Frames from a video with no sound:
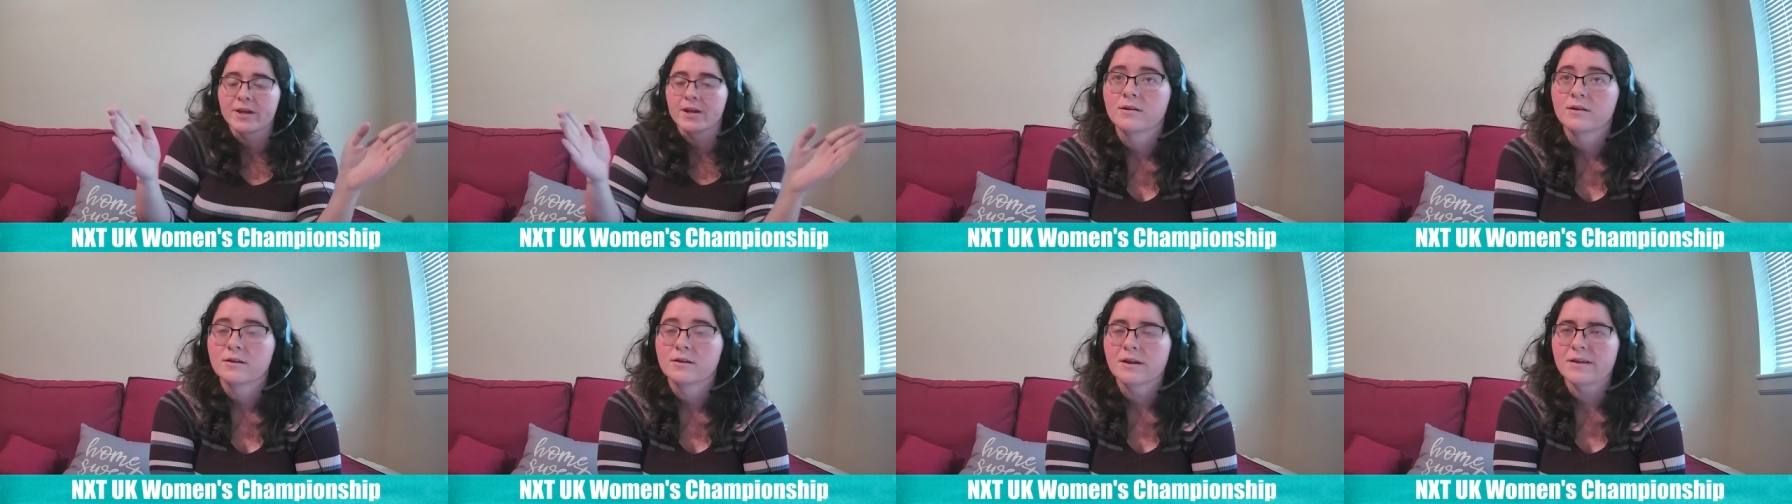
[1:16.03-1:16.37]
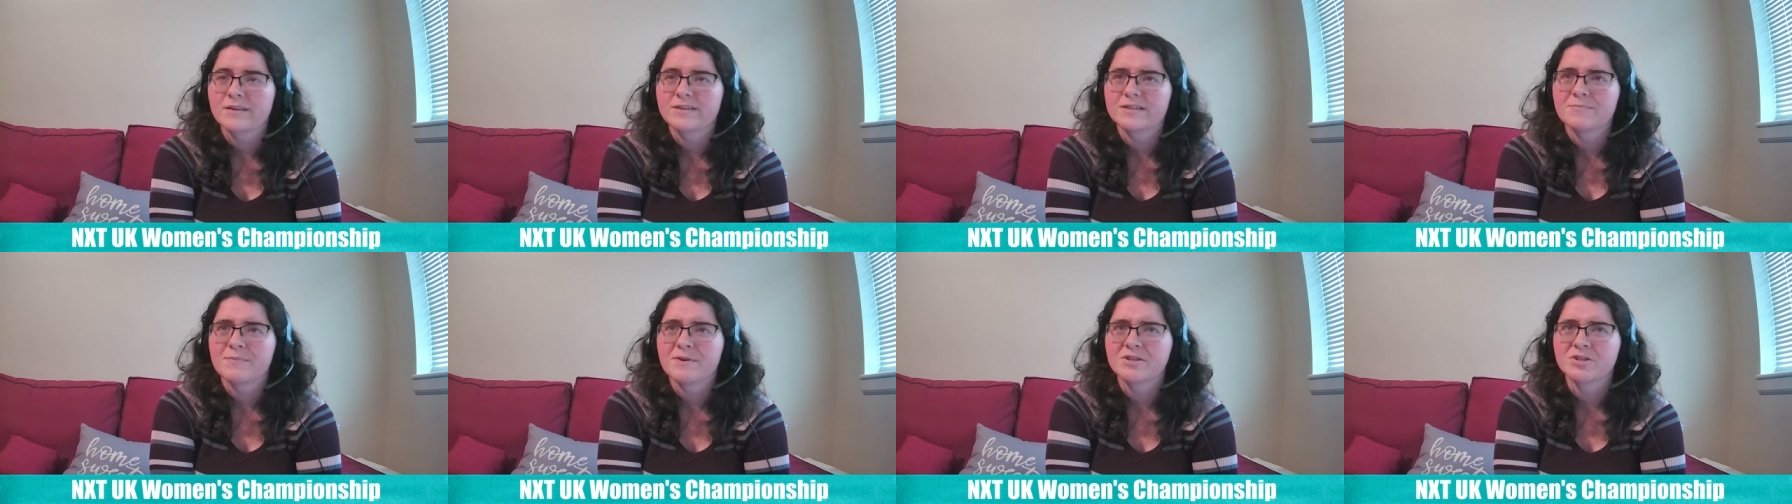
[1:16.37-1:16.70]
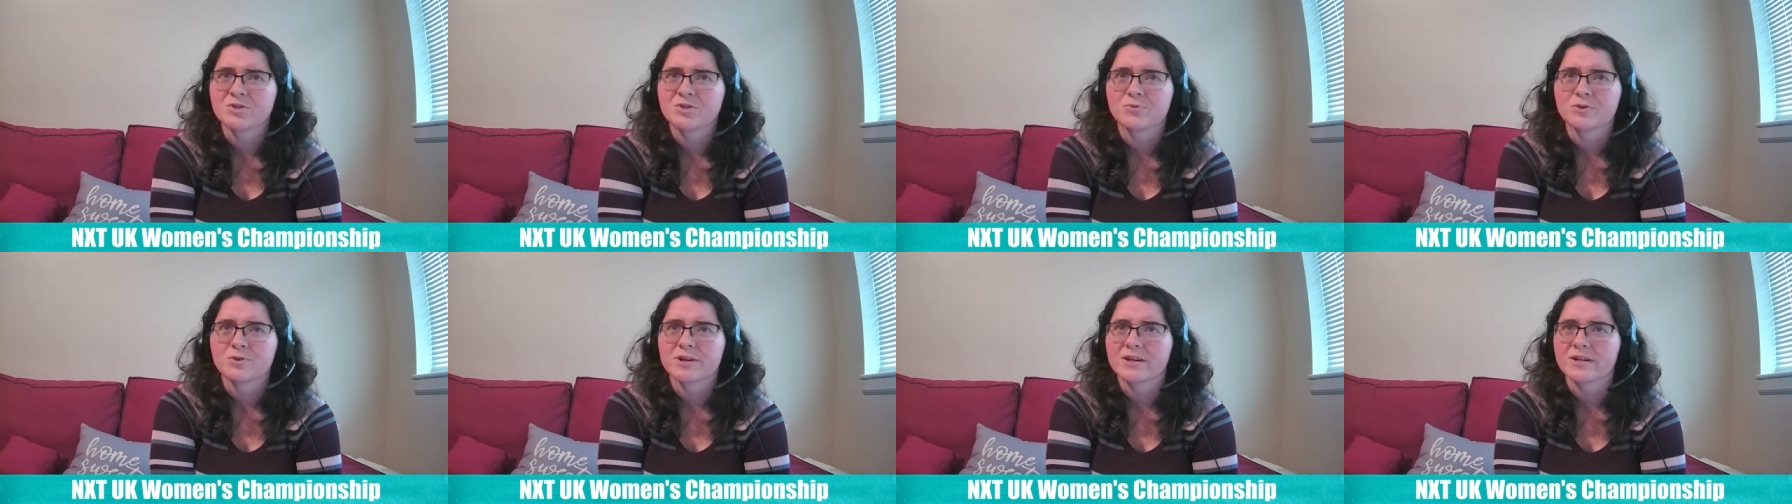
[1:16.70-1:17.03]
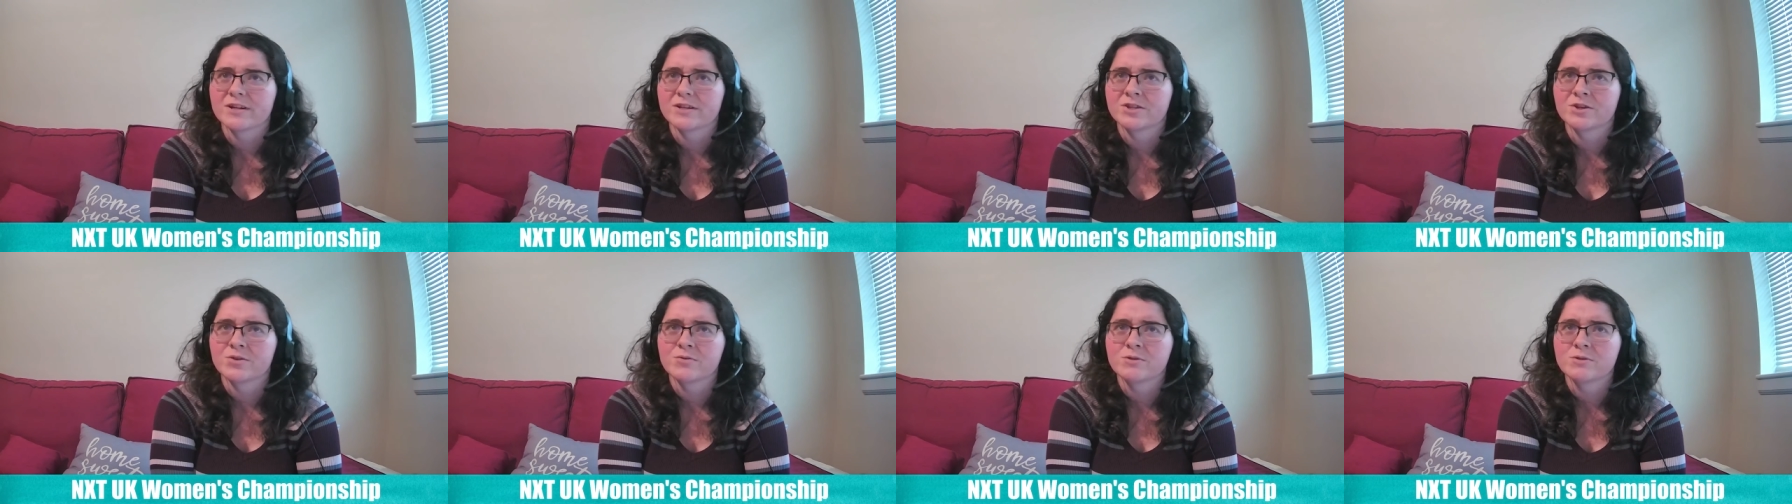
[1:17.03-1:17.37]
Not to mention, we're getting
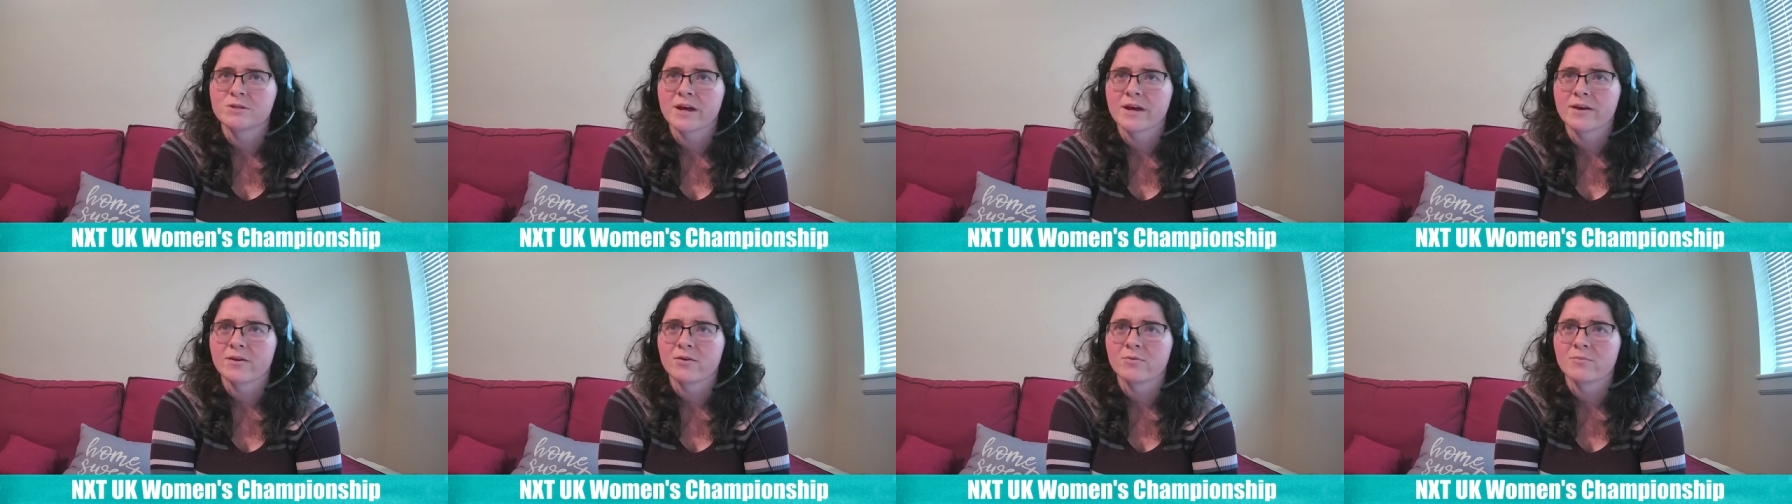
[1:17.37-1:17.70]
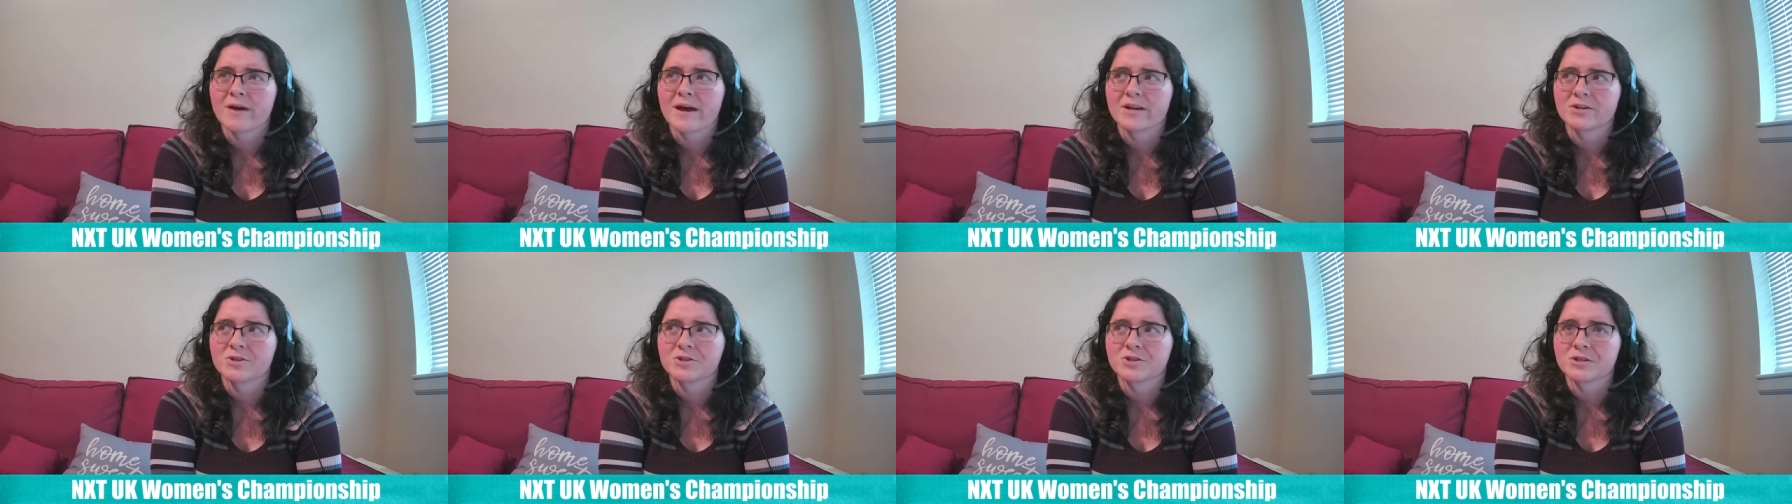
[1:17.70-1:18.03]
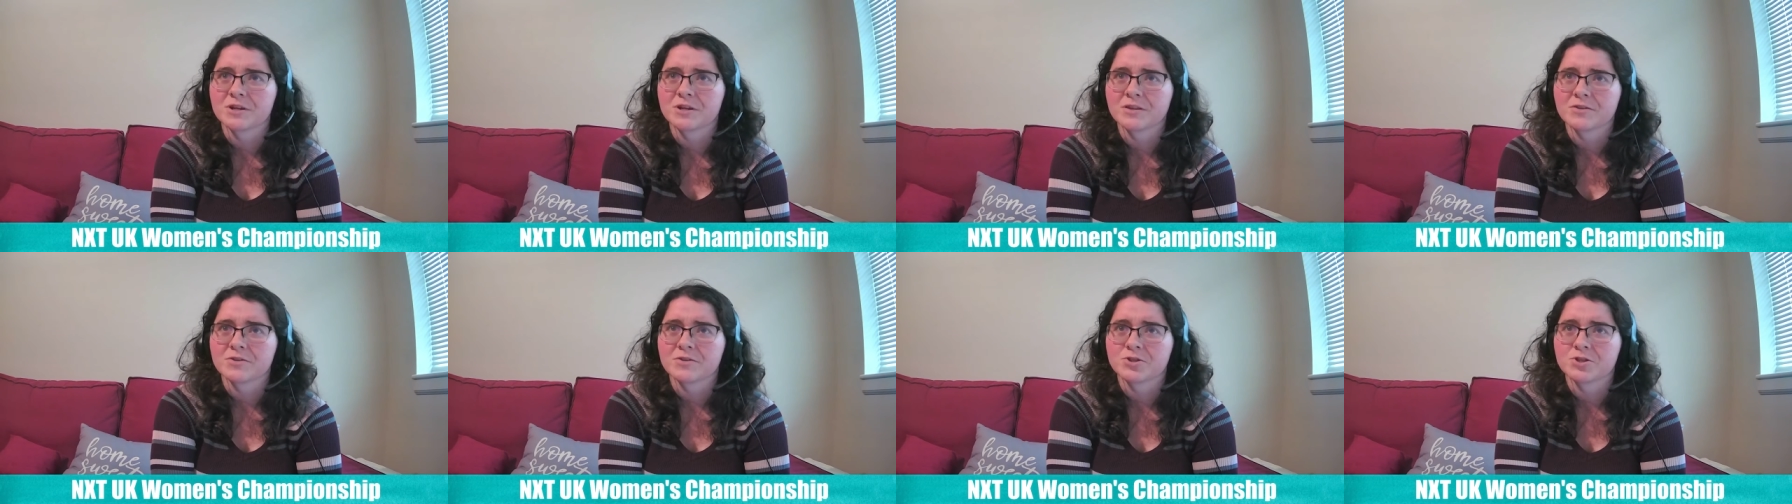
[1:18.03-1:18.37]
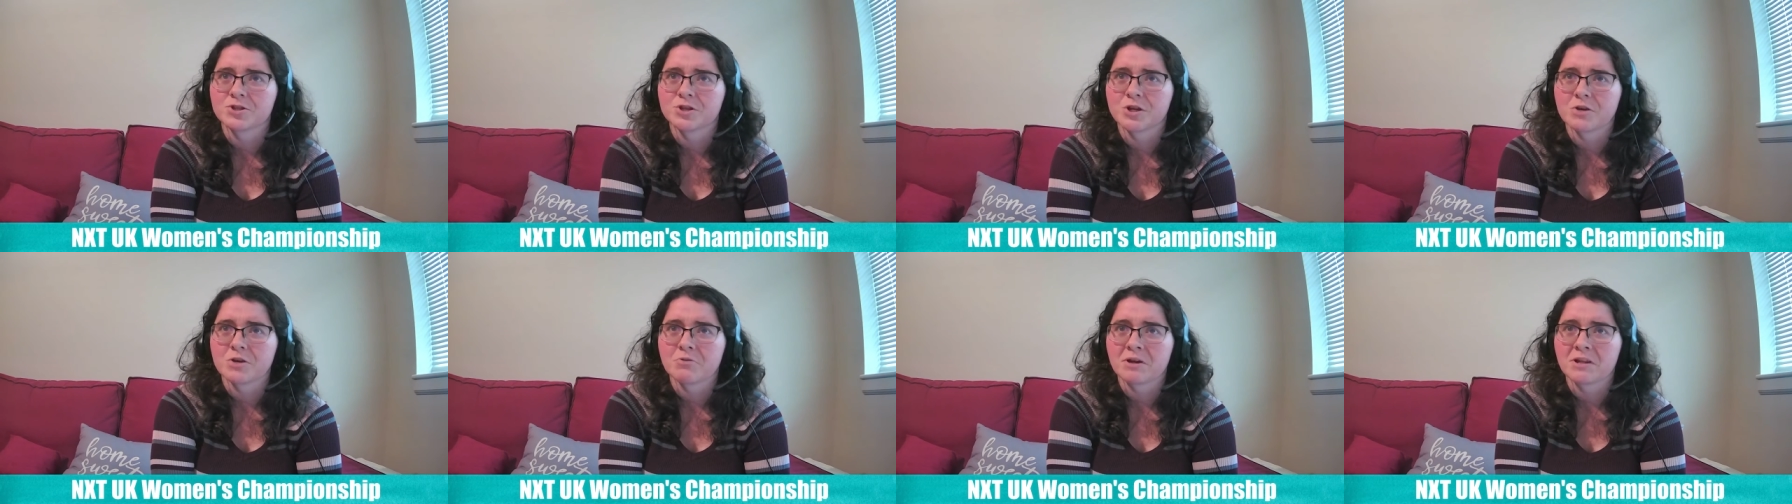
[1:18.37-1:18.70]
two title matches on this
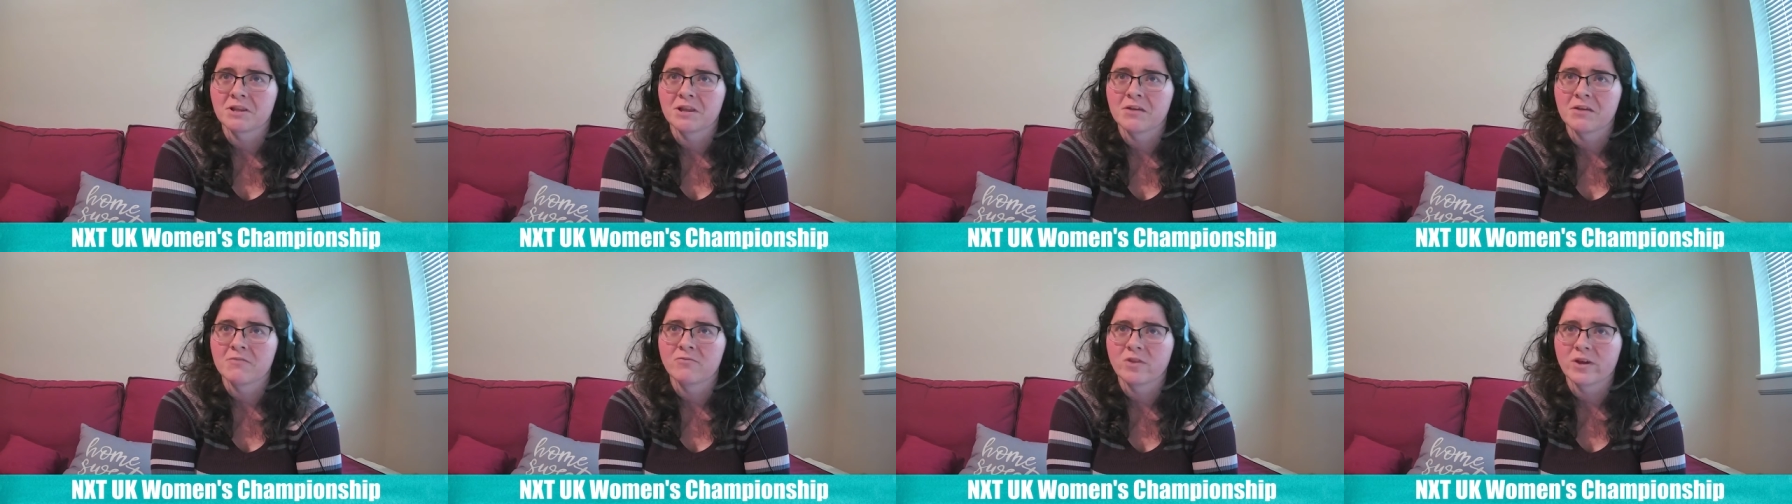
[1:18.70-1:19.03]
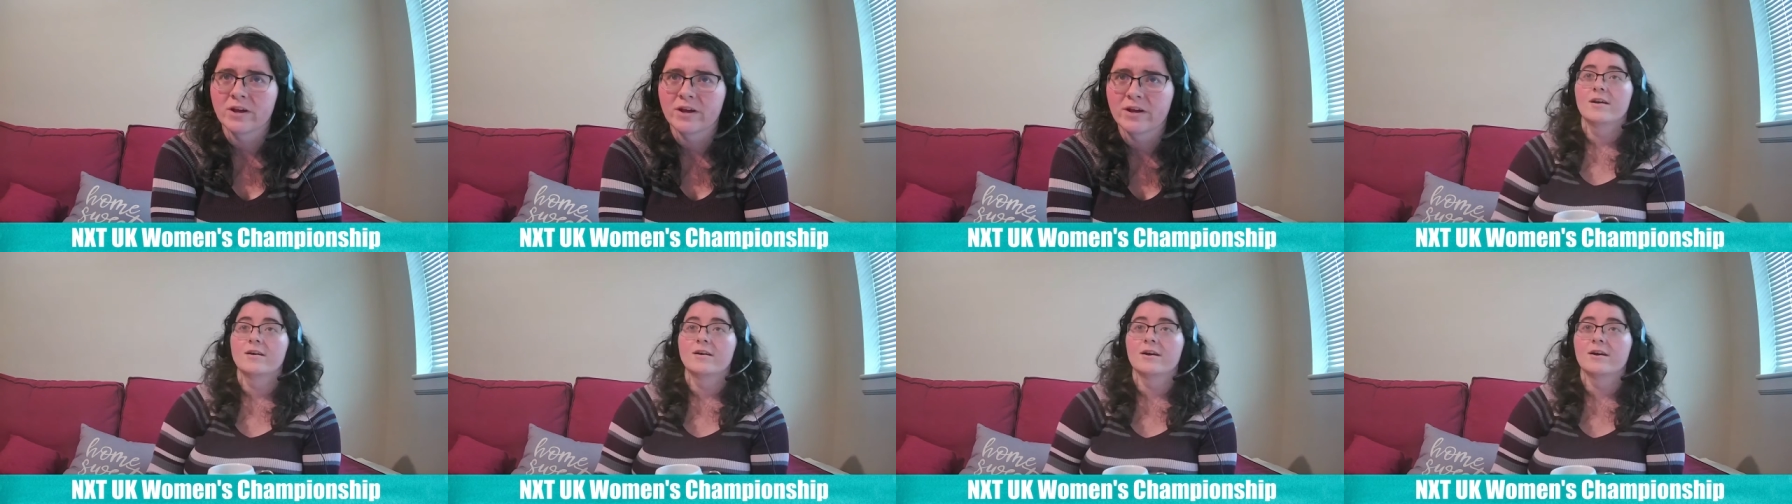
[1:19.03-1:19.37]
show. I love that.